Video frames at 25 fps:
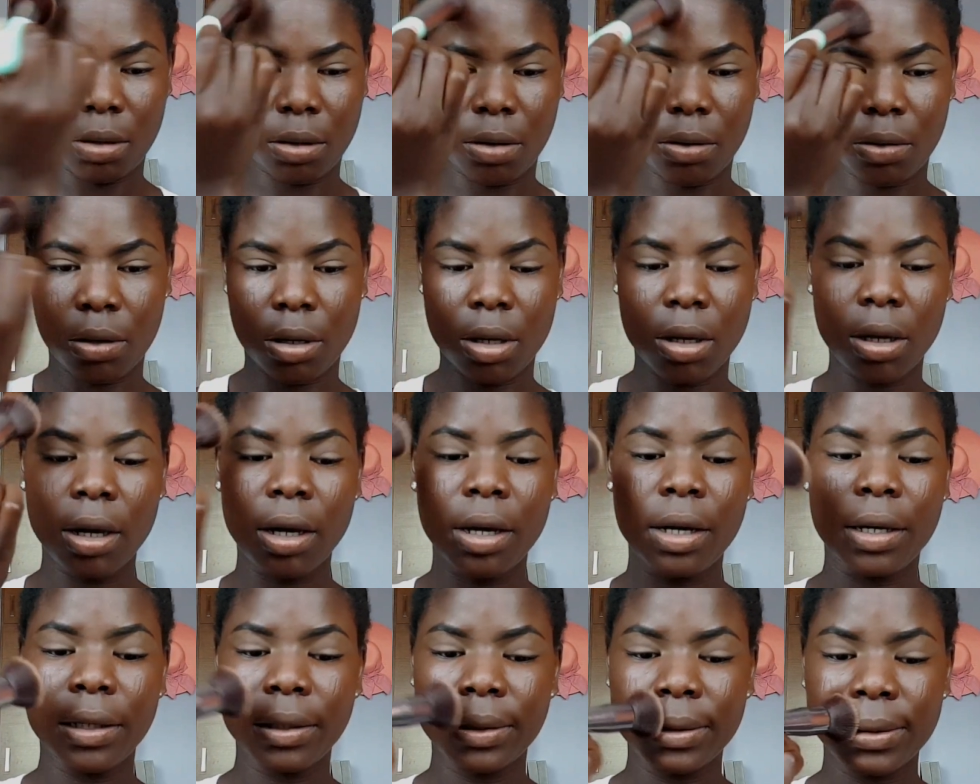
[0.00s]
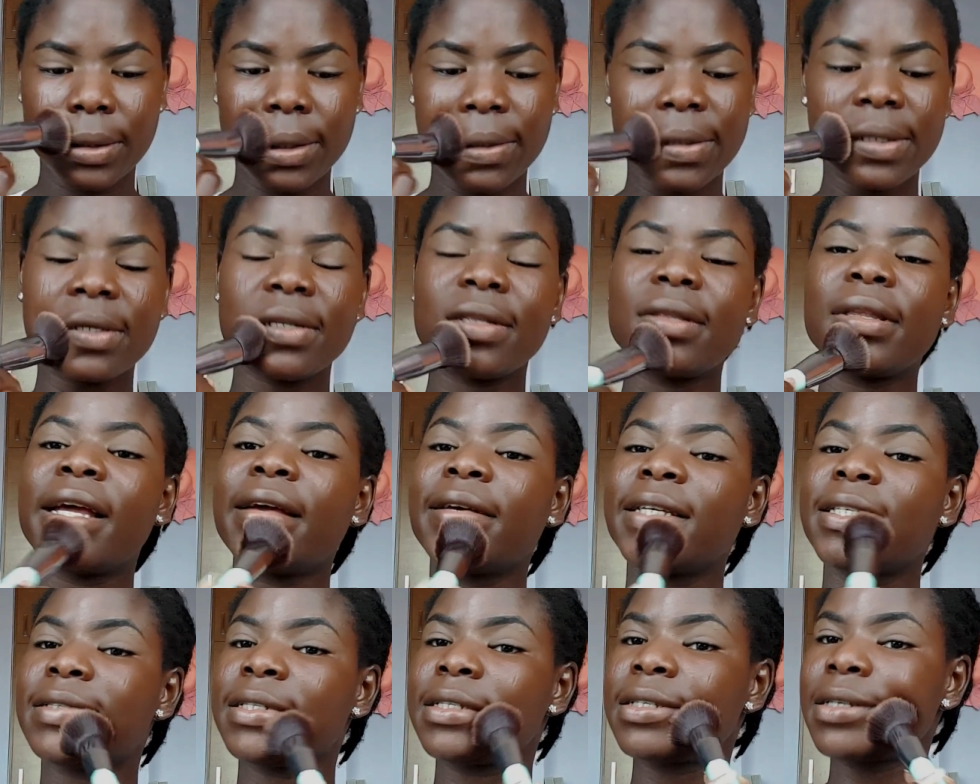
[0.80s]
Okay, so the
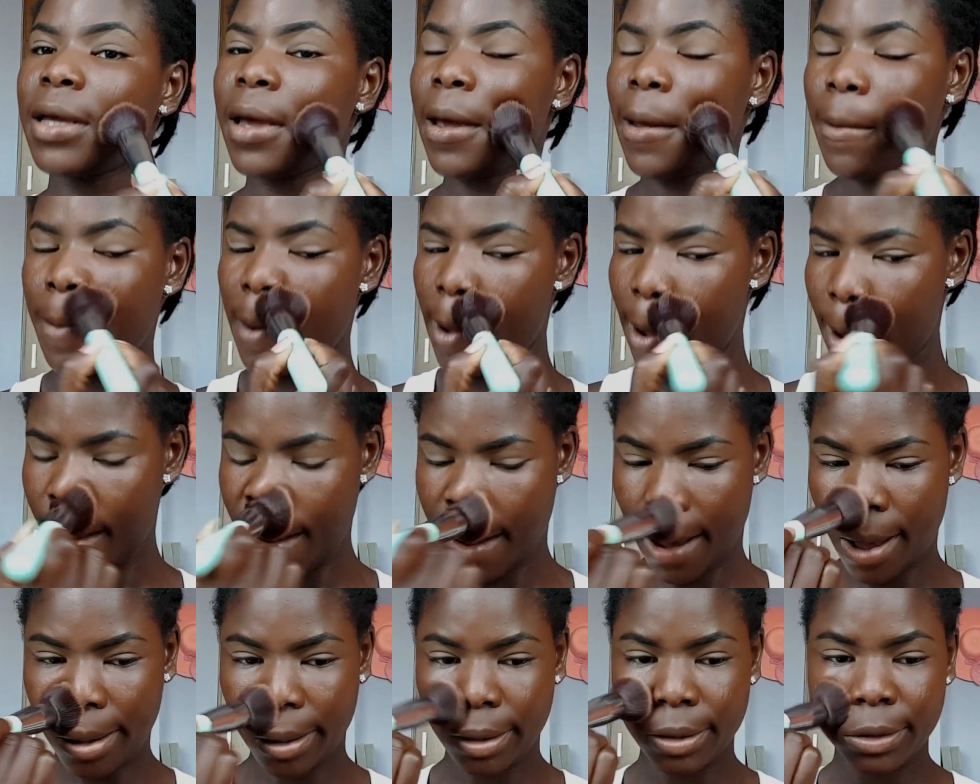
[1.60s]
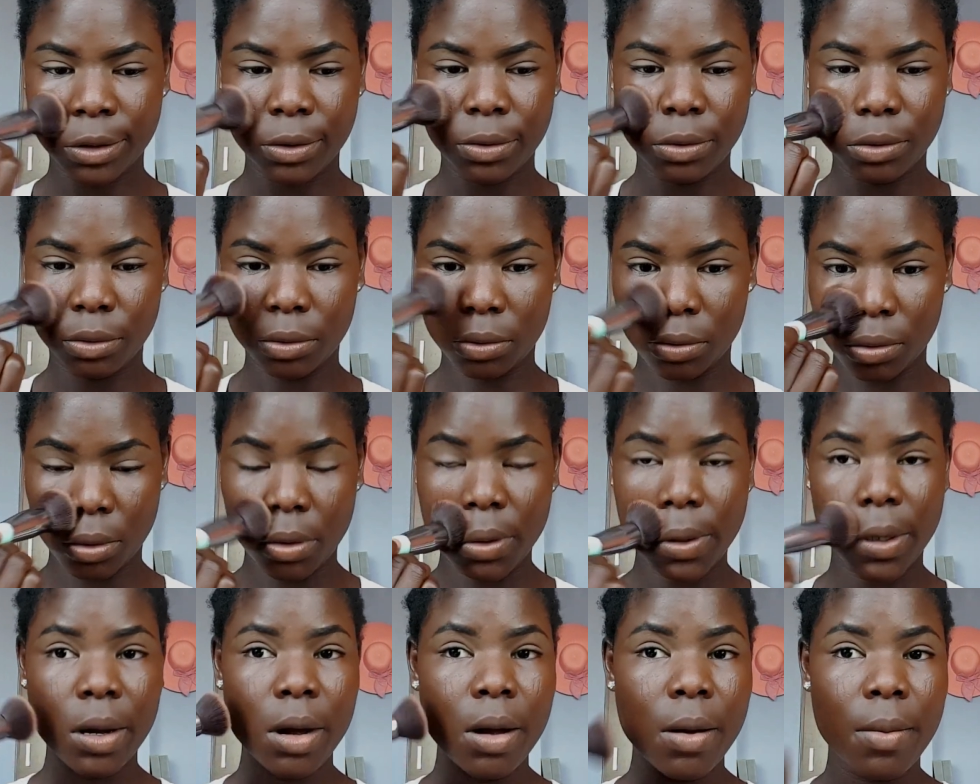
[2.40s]
next step to
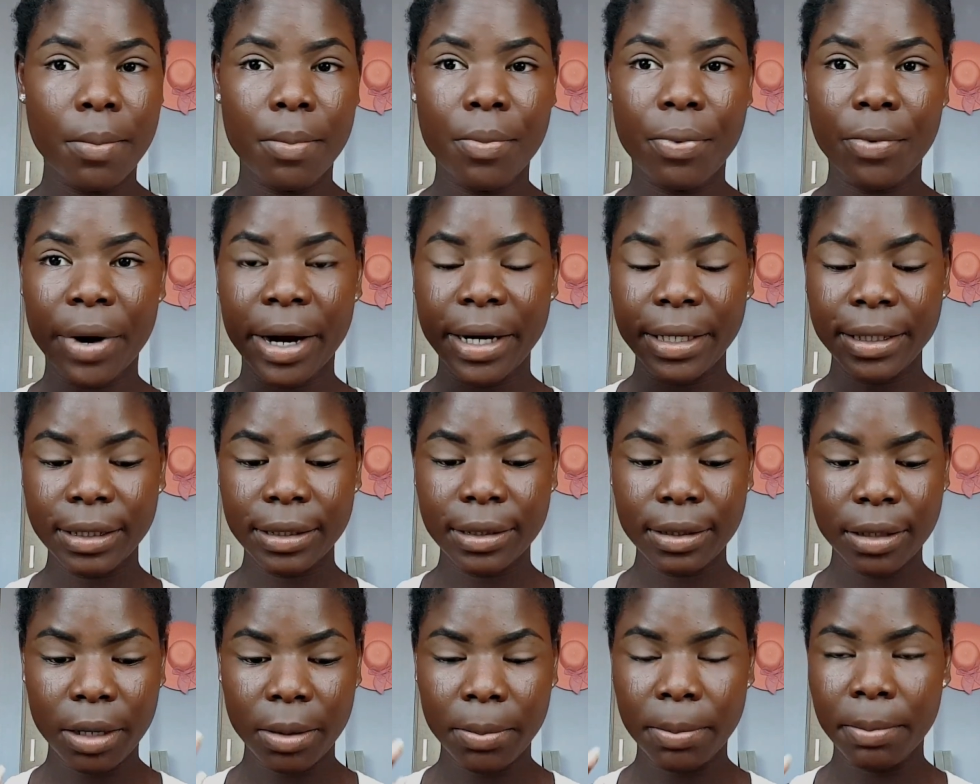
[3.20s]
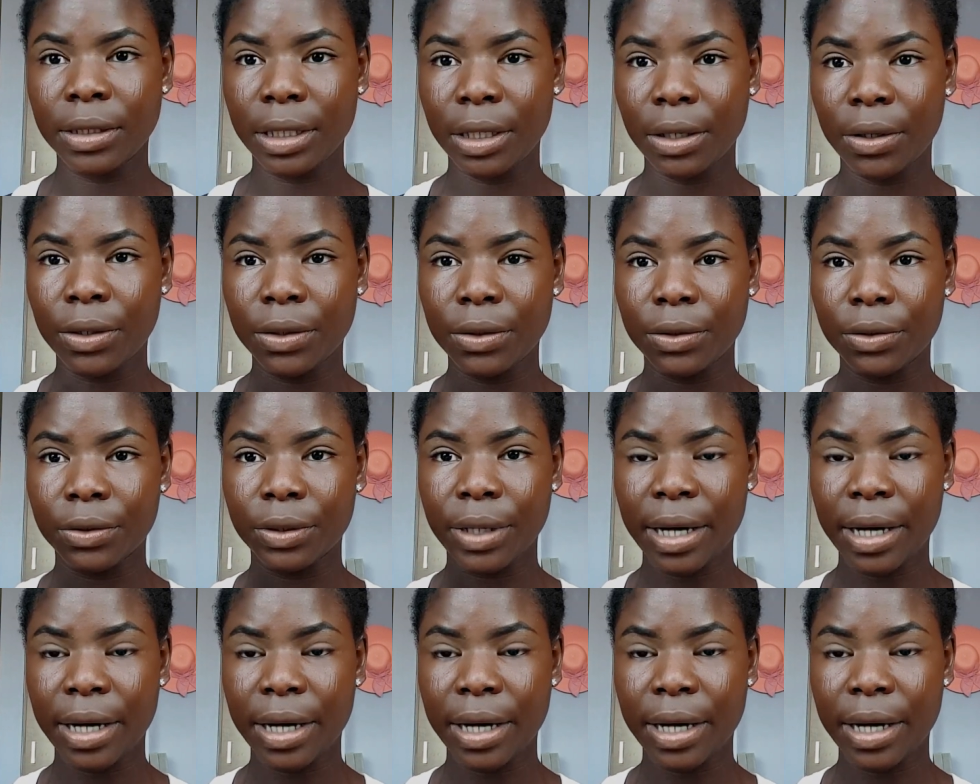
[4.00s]
brighten up the under